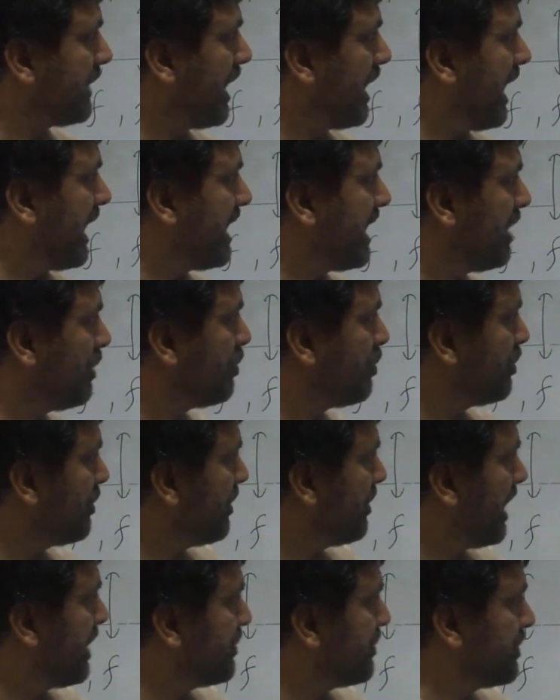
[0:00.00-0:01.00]
have
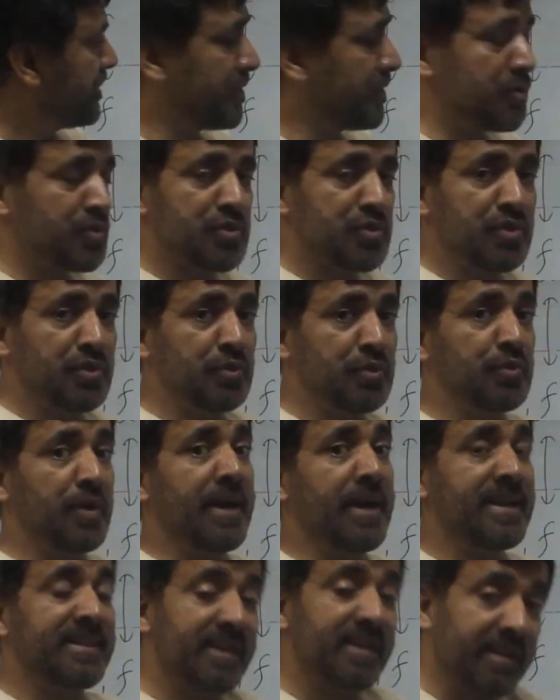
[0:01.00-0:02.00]
to introduce you to
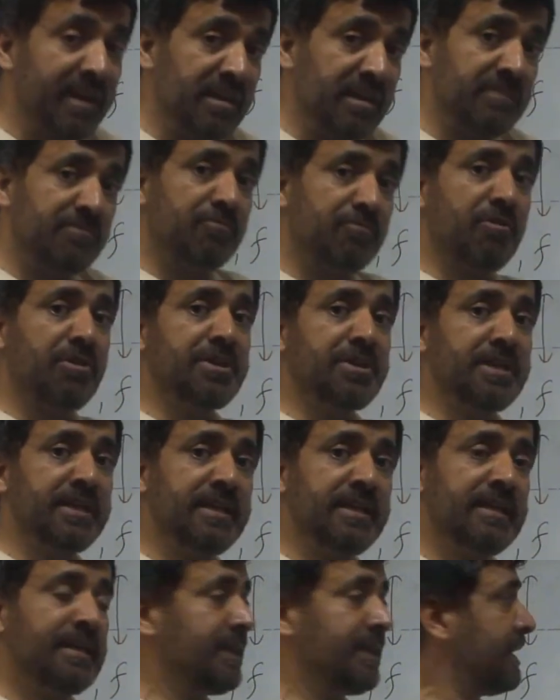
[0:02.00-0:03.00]
another kind of
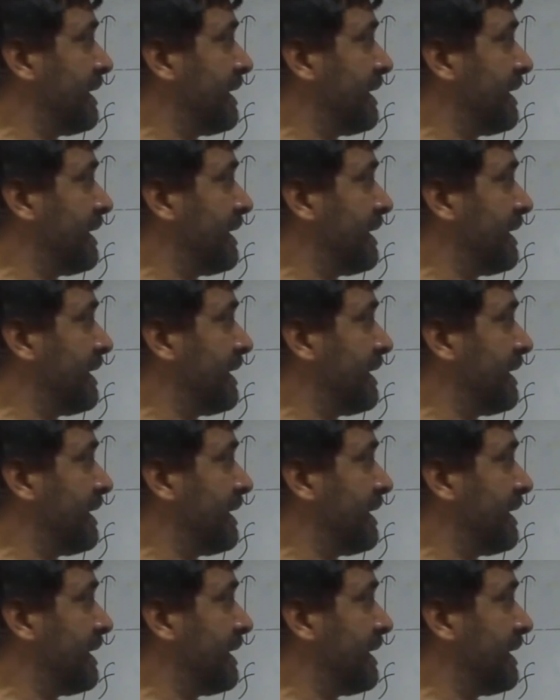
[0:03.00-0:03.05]
quantity.